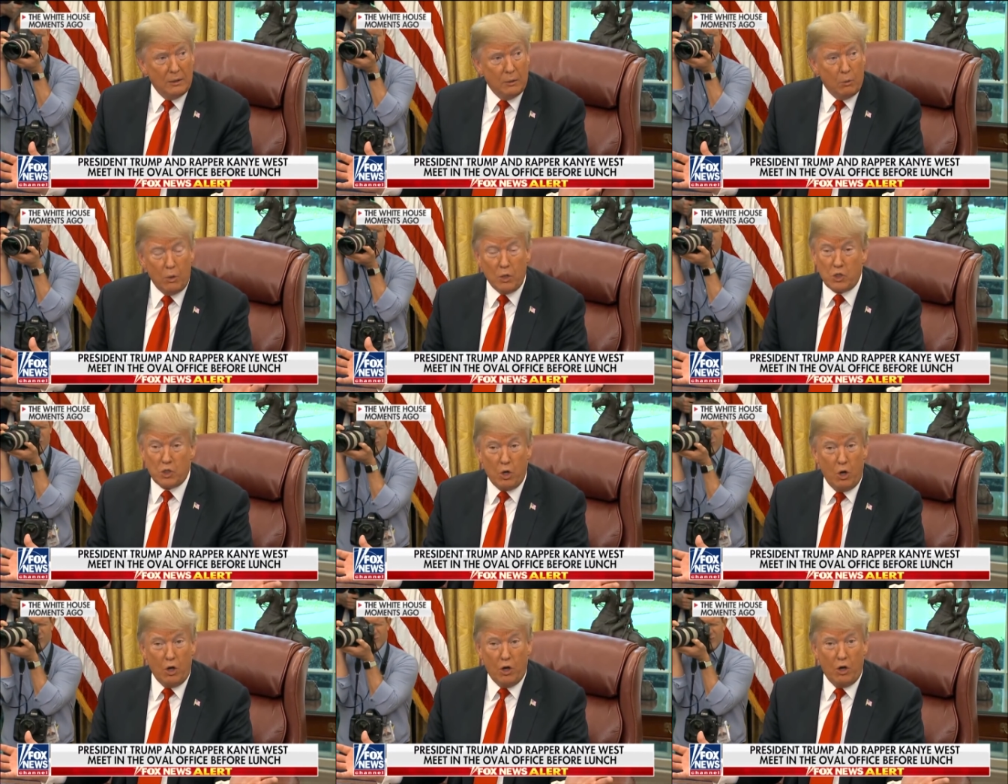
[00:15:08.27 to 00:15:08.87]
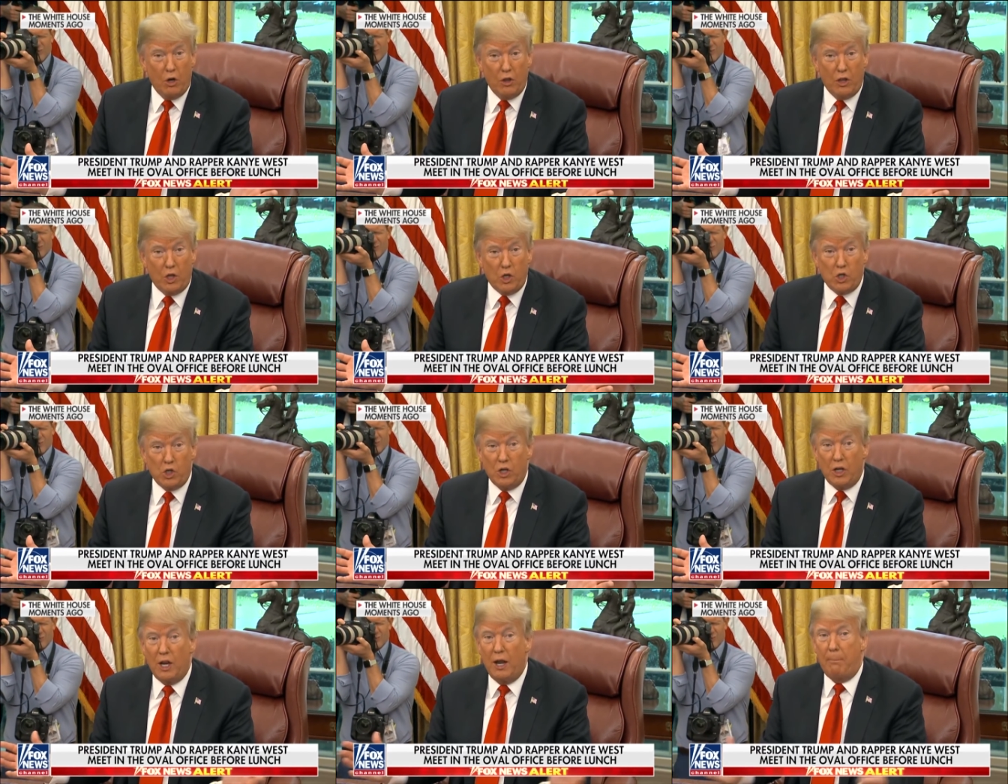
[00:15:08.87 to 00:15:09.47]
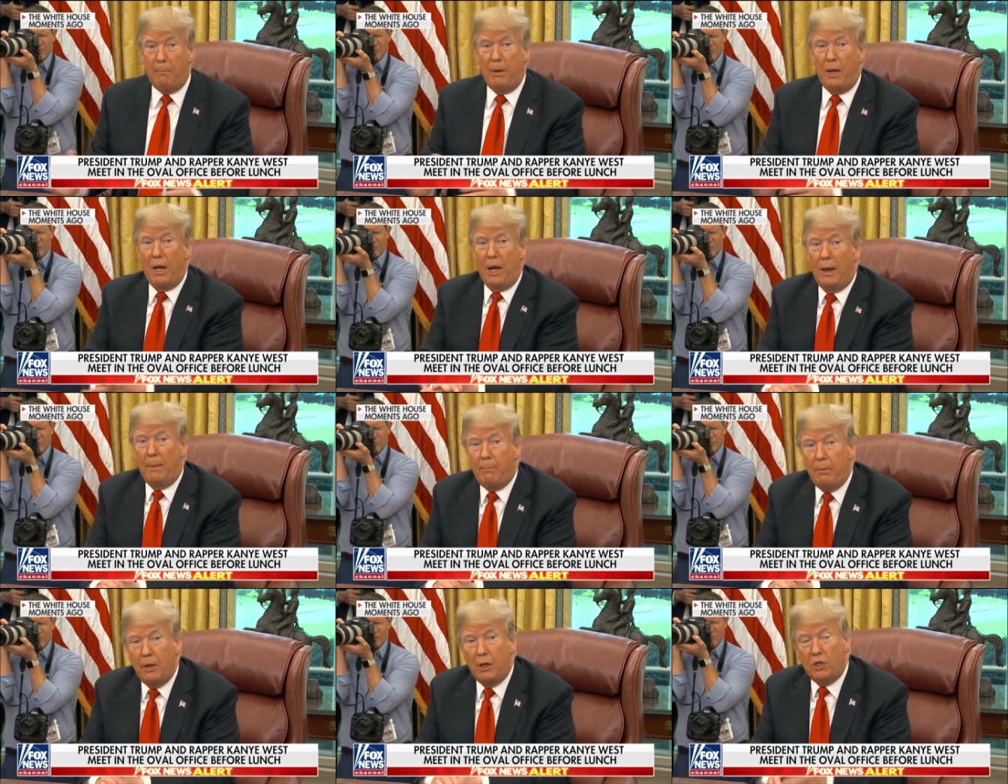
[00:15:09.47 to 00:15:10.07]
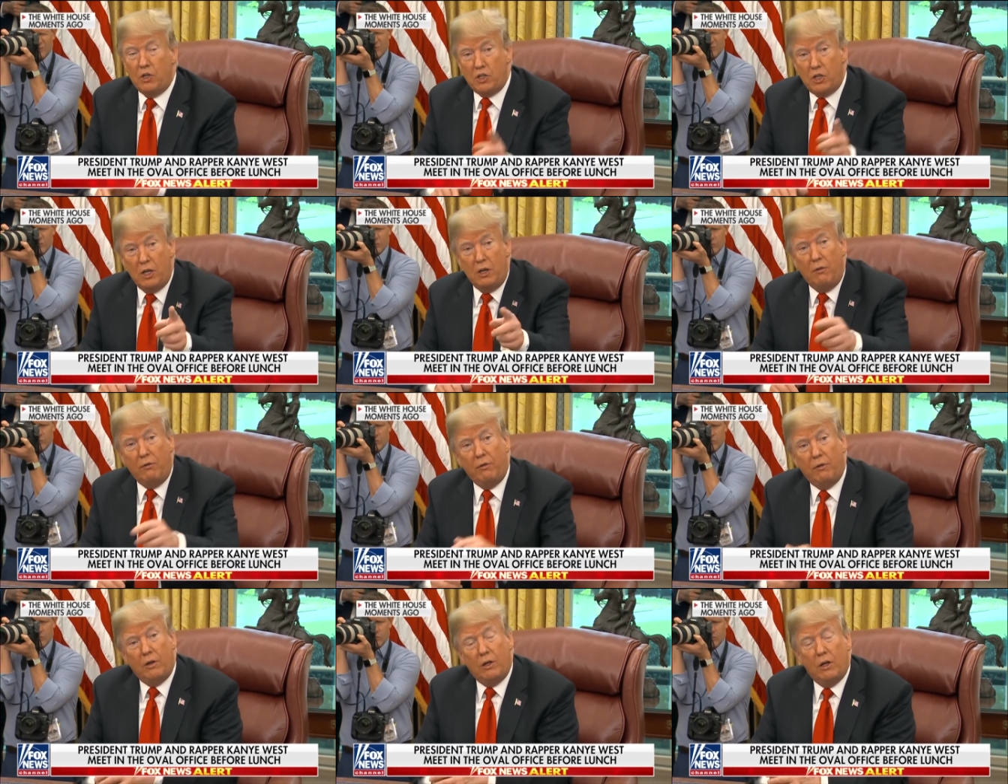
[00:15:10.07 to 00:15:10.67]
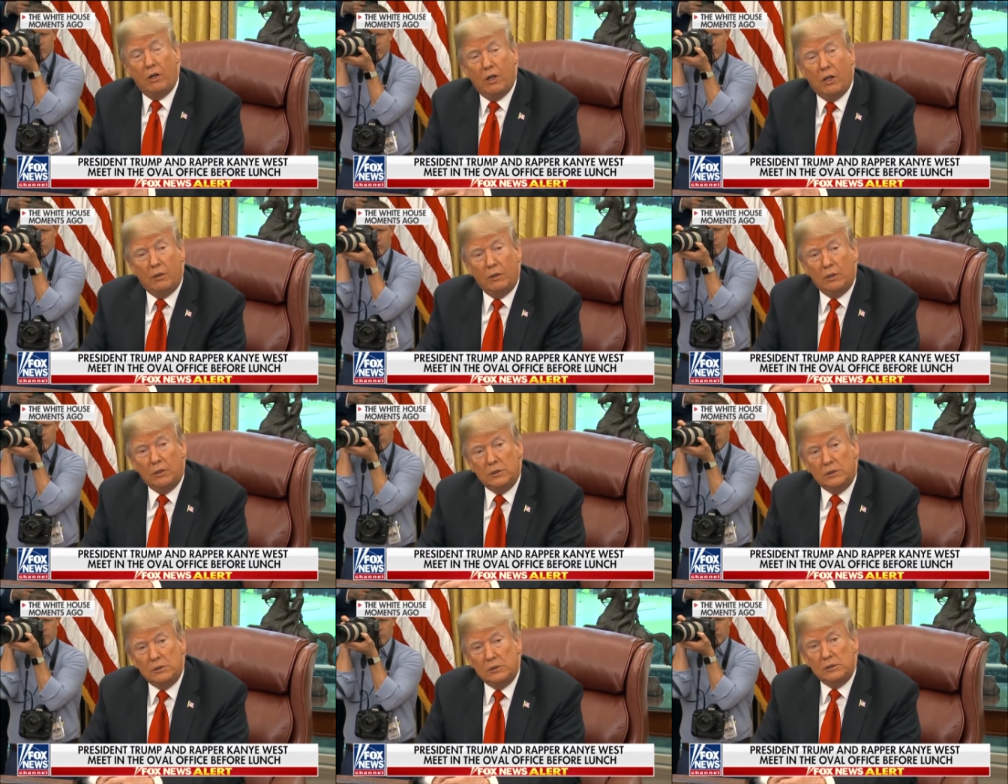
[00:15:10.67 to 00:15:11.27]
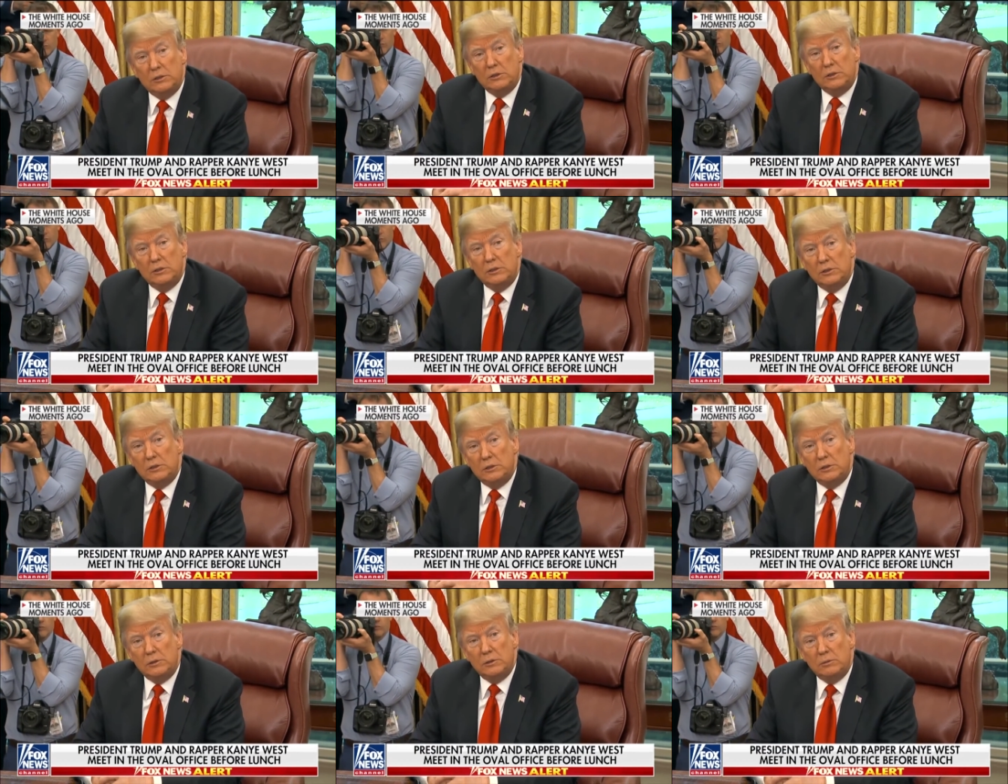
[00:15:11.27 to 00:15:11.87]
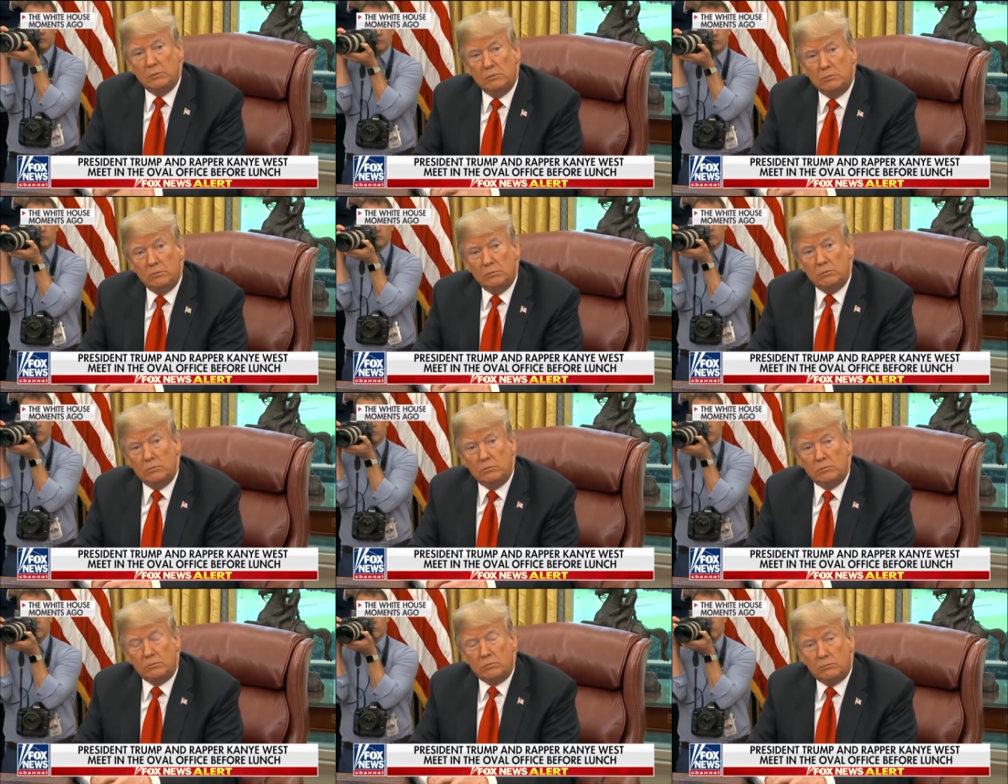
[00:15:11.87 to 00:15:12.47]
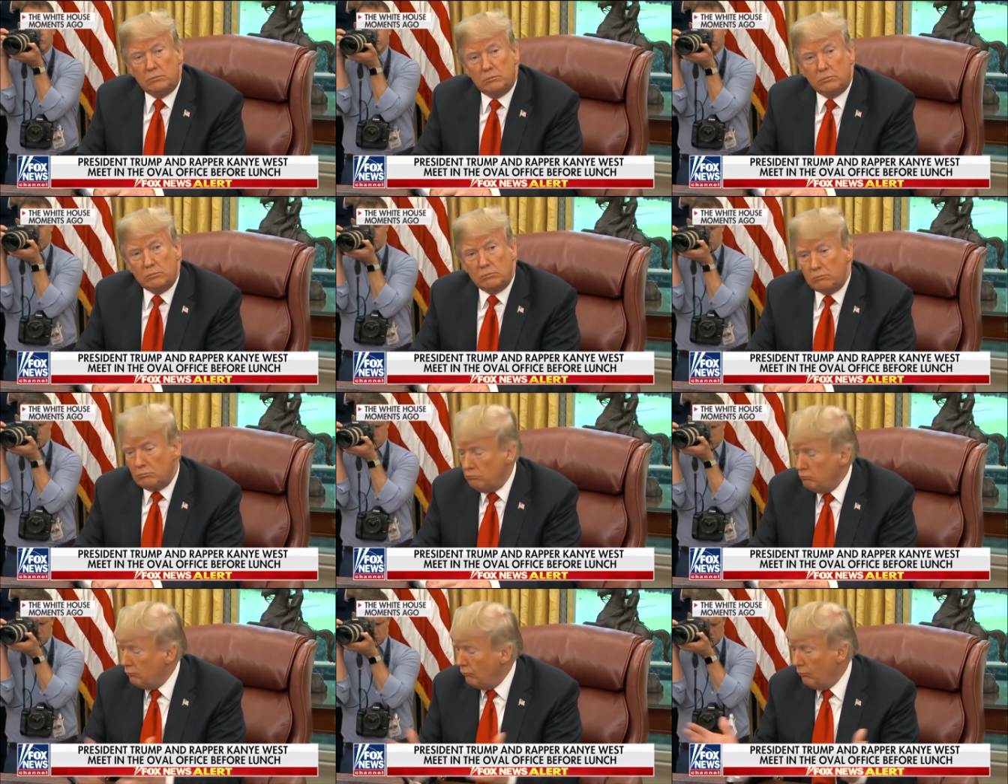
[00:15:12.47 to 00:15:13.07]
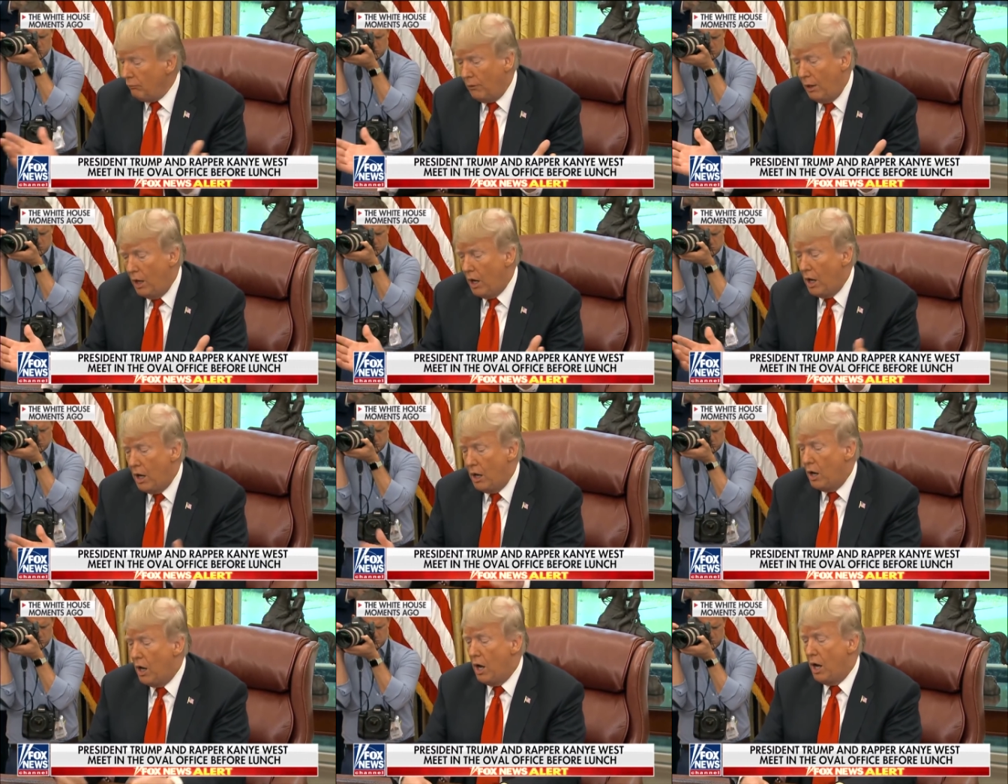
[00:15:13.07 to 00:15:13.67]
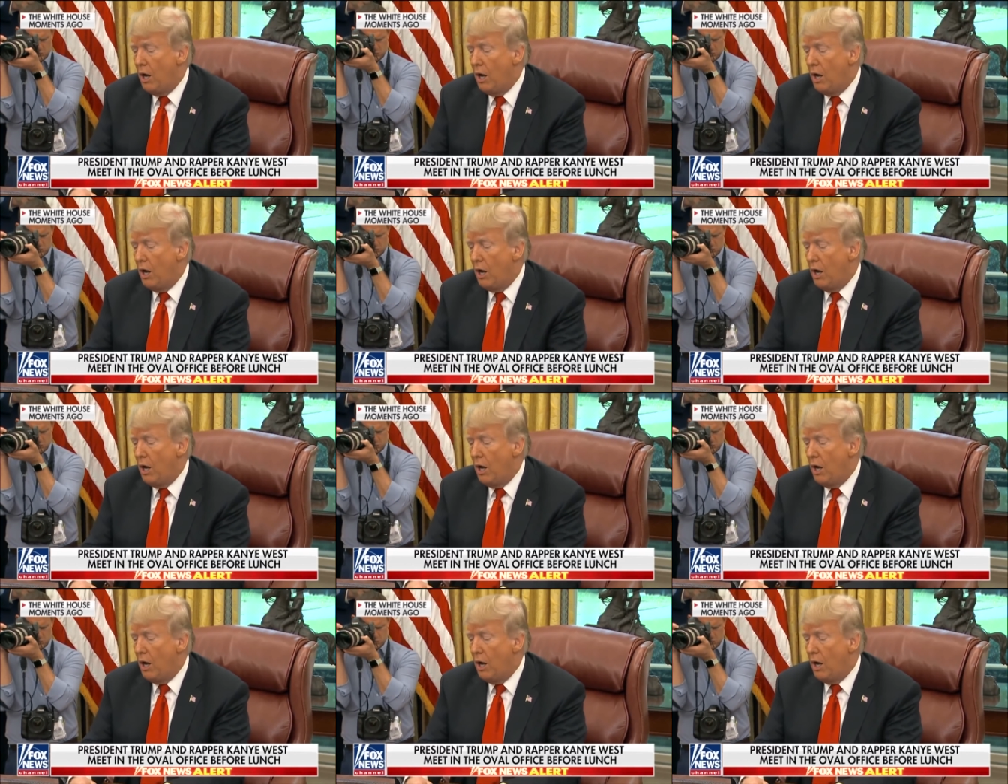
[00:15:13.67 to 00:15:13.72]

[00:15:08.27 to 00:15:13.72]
What's going on there should not be happening. Steve, go ahead. What, what do you want this meeting to lead to in terms of prison?